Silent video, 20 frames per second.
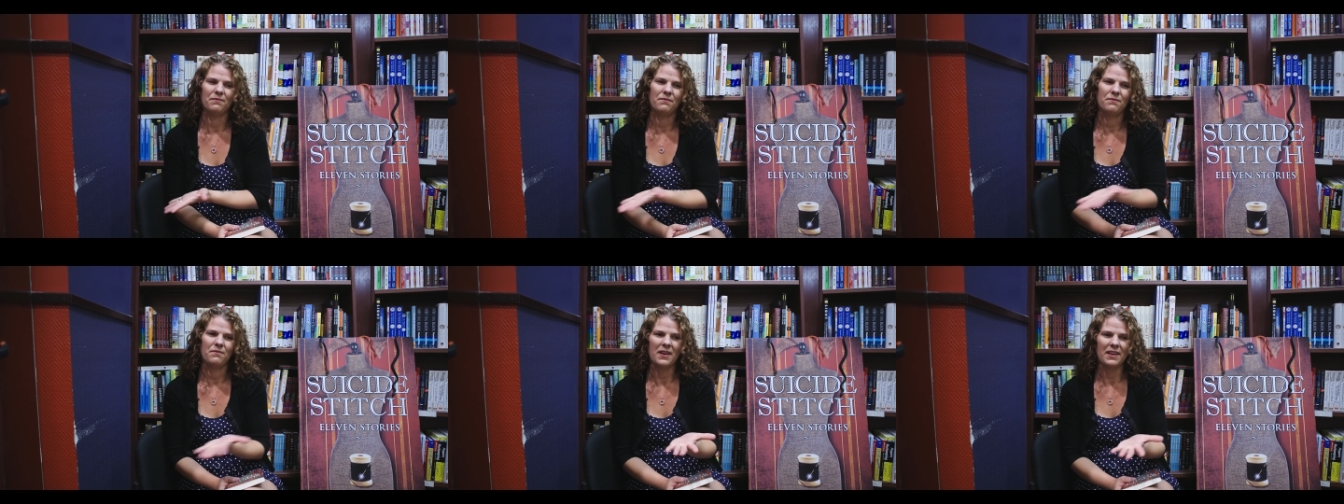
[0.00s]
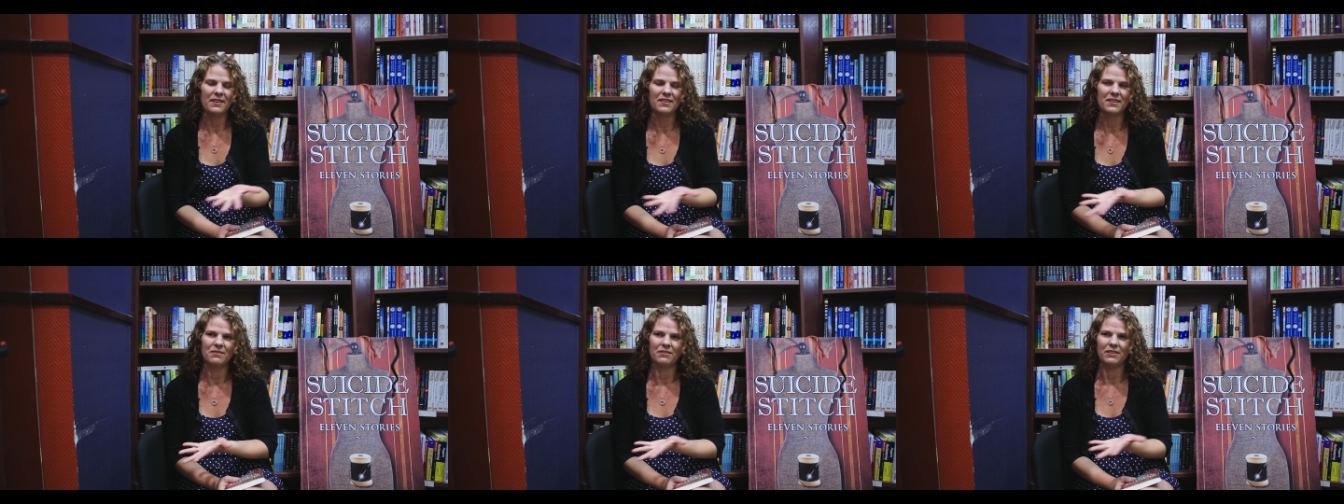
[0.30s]

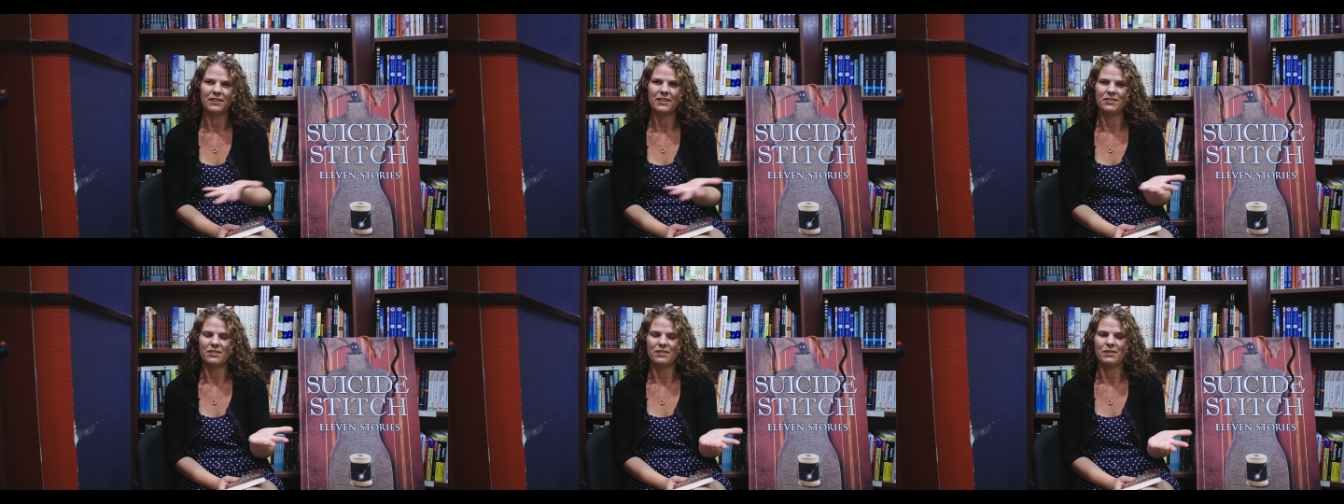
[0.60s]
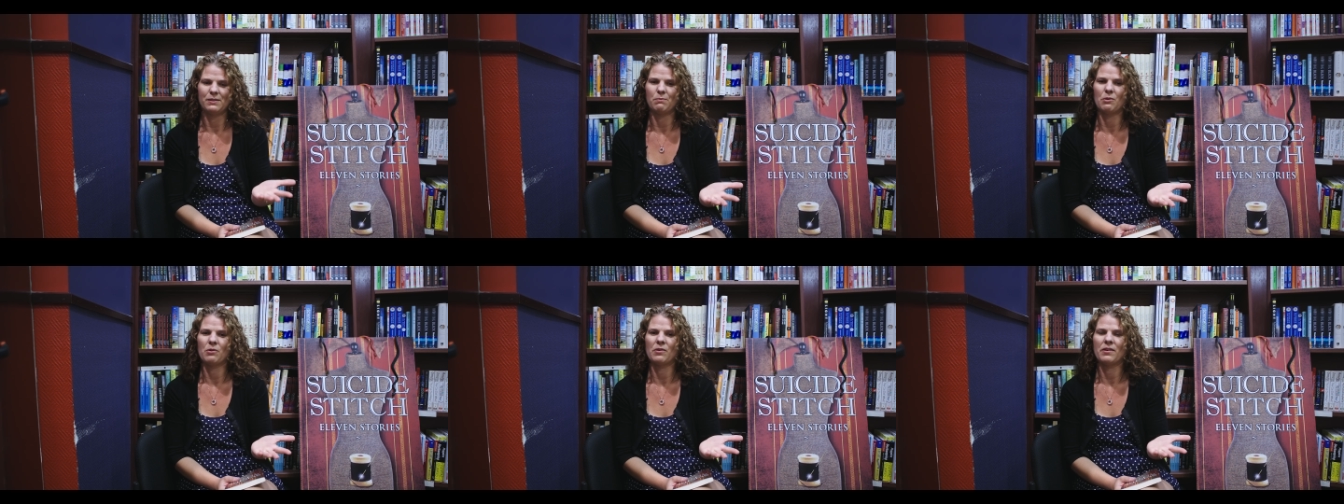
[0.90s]
faith and religion
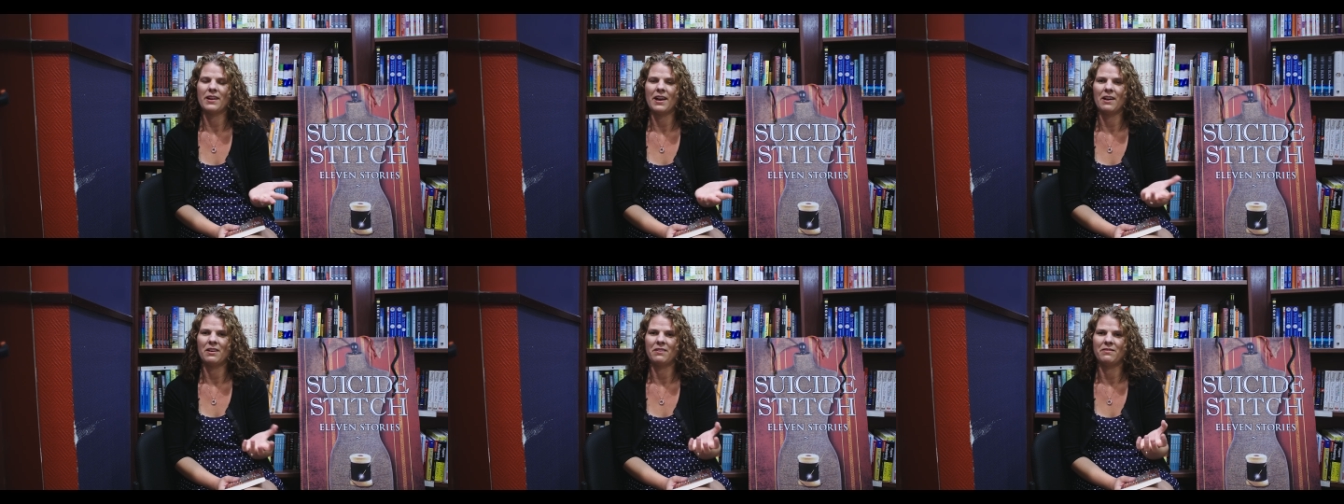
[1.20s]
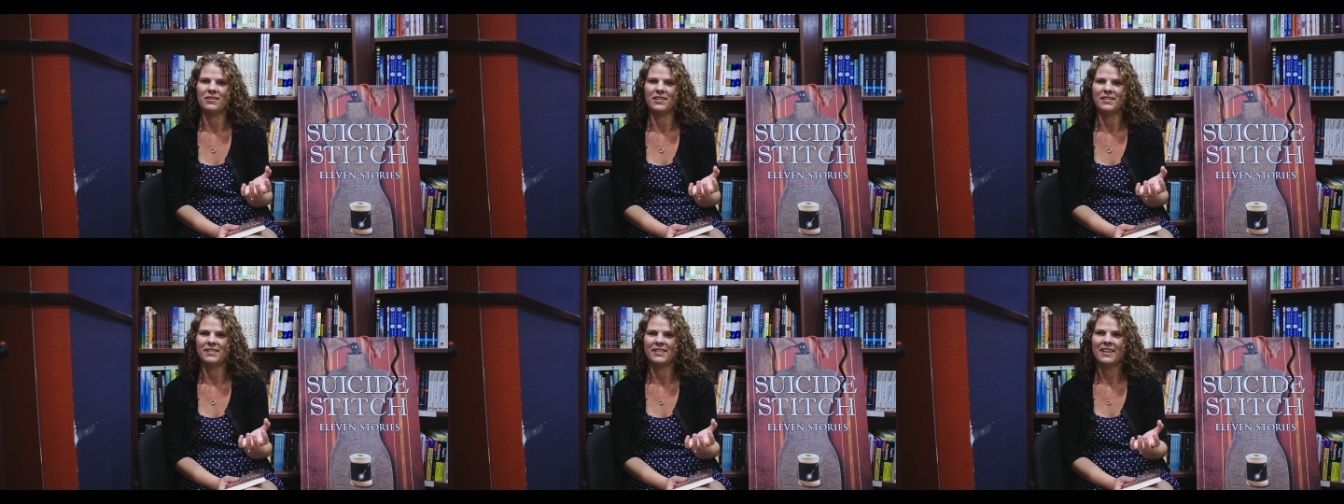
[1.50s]
is born out of,
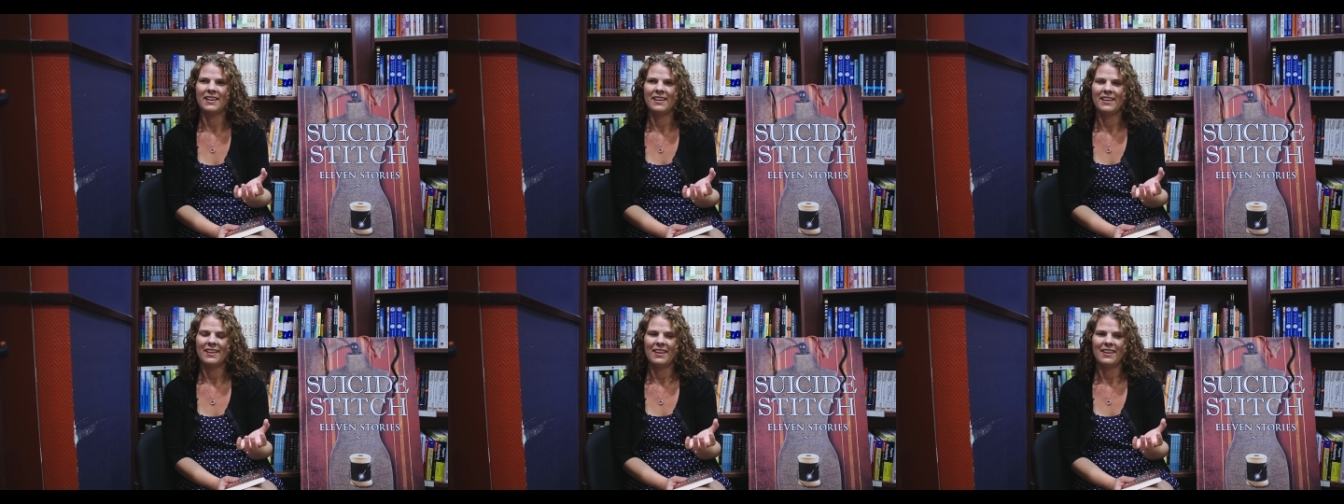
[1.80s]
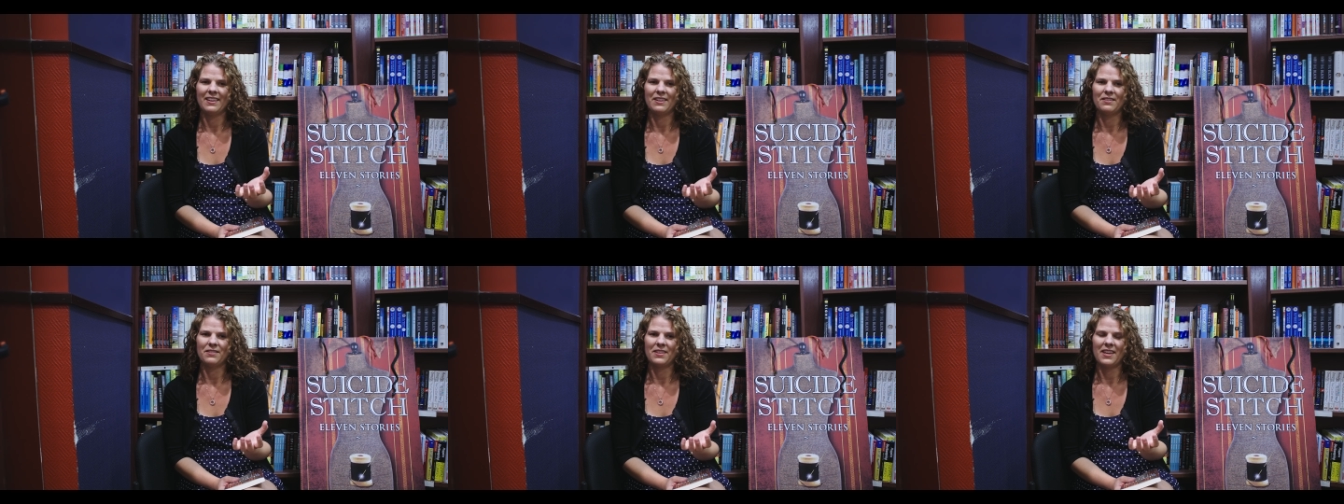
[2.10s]
is,
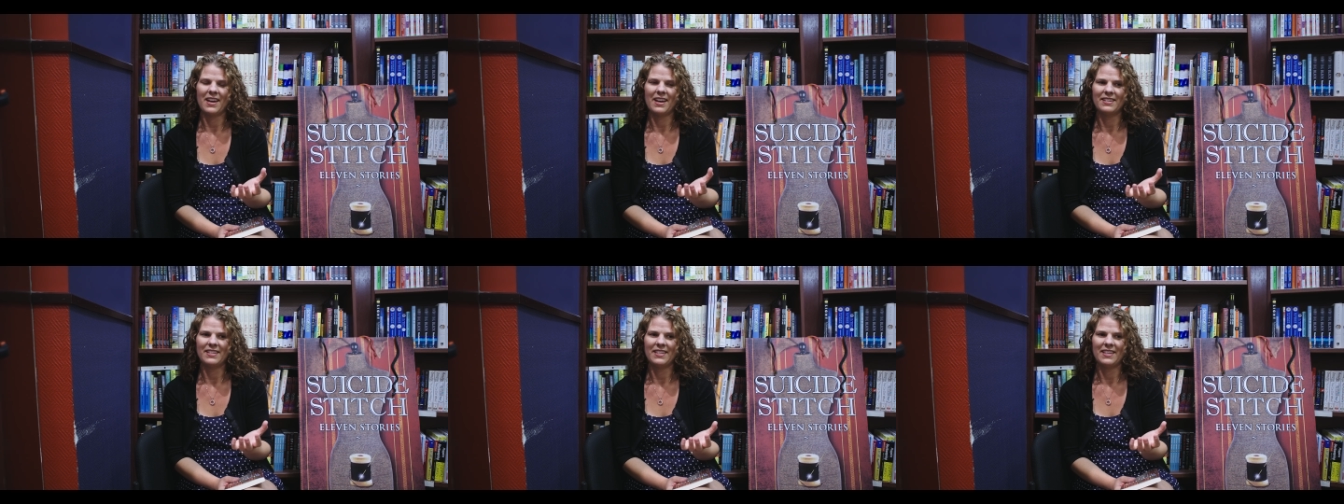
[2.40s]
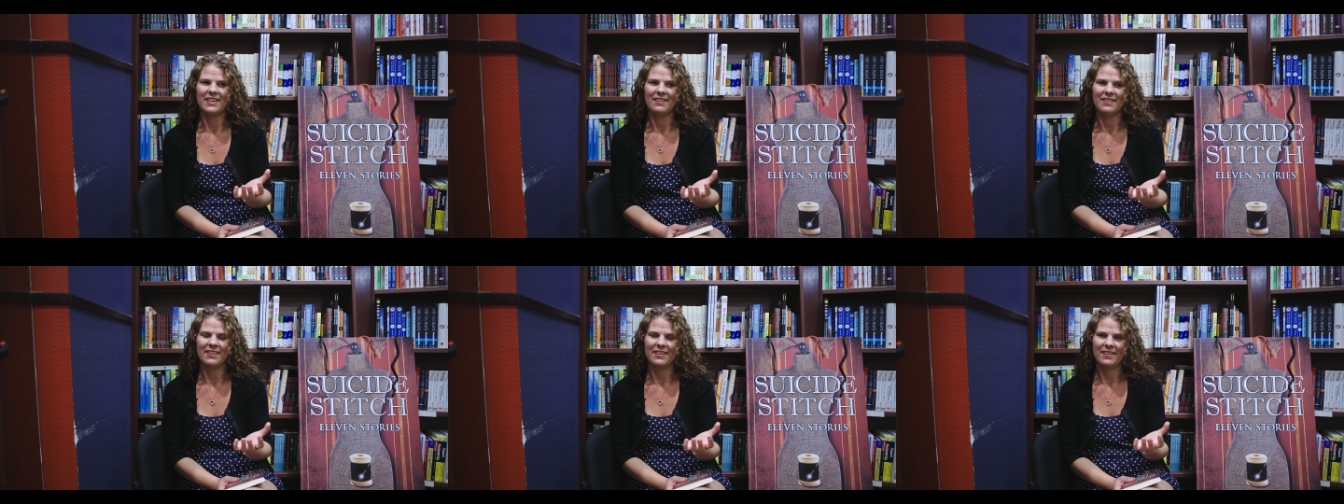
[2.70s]
the
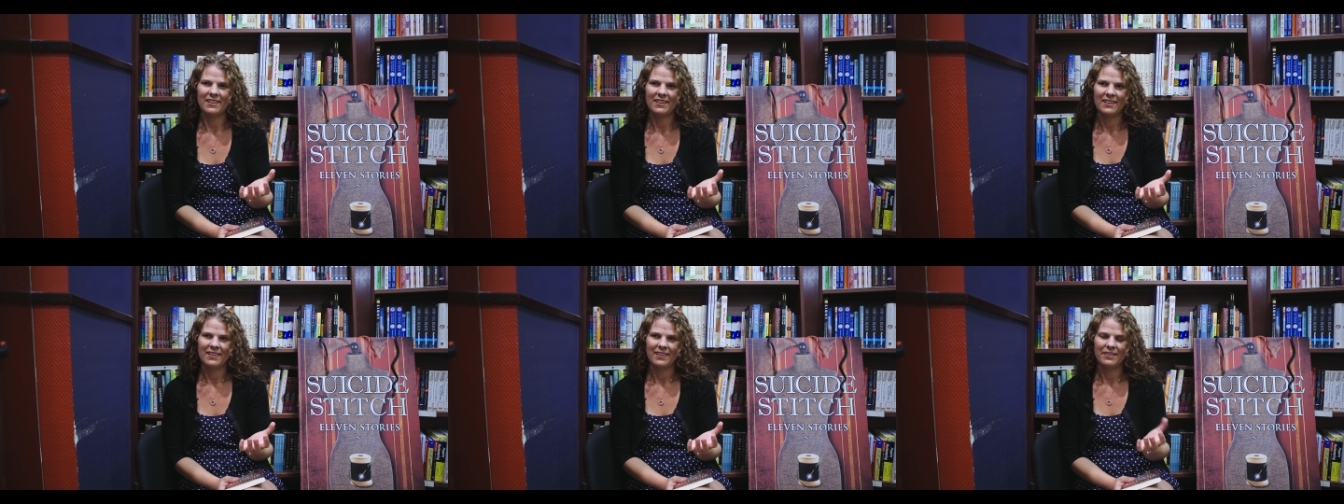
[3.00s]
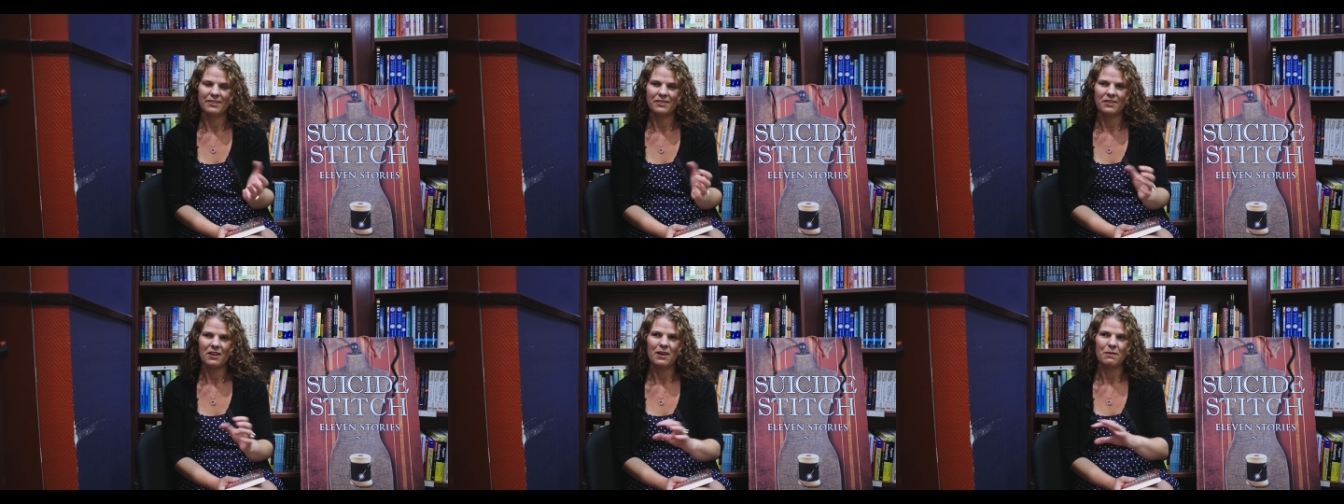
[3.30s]
idea that
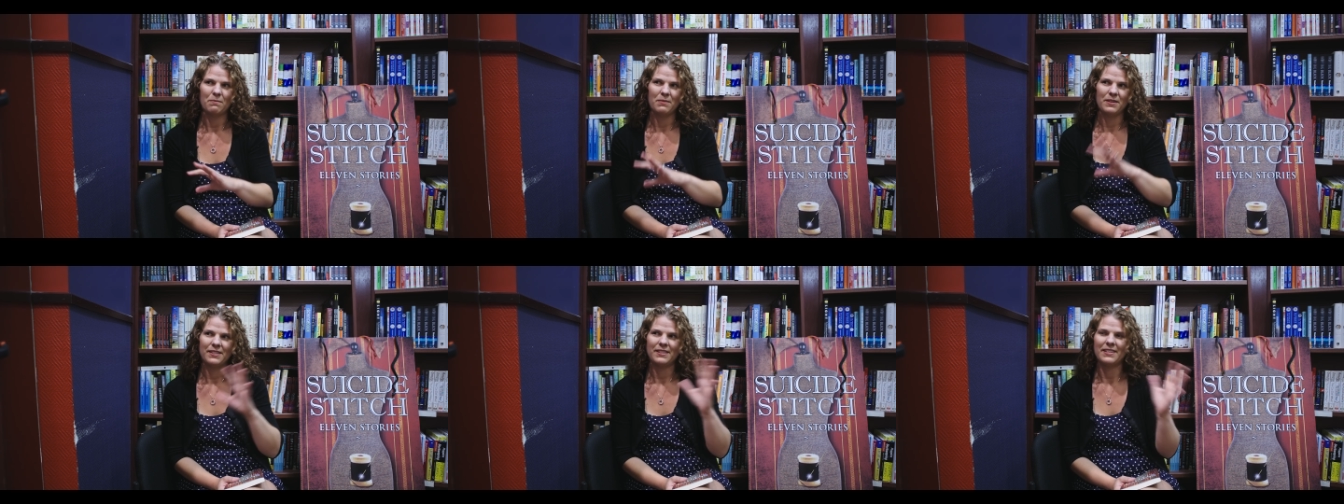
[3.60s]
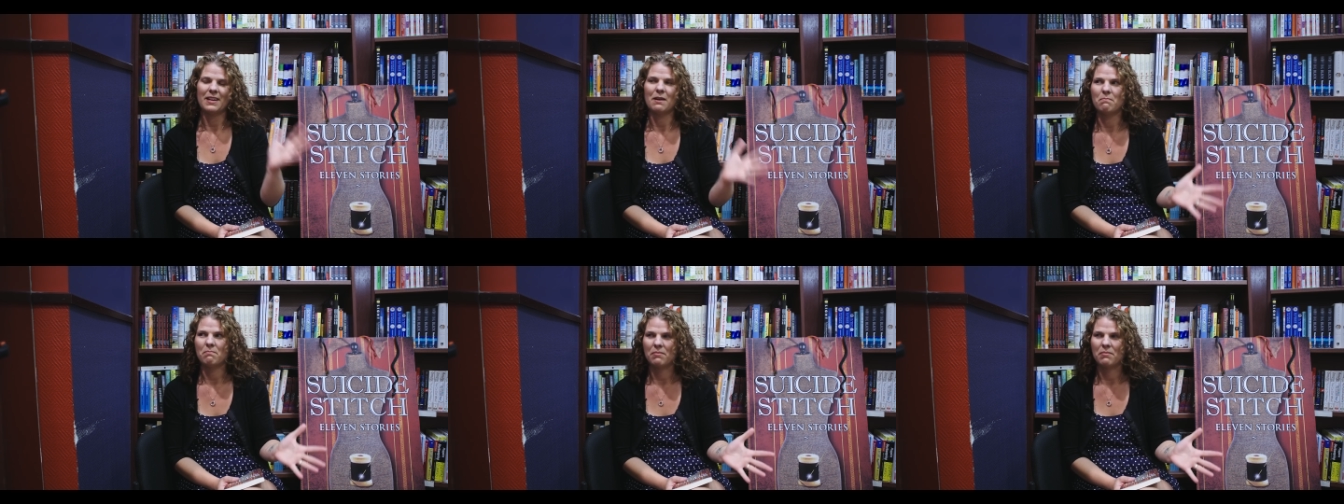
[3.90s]
there's got to be some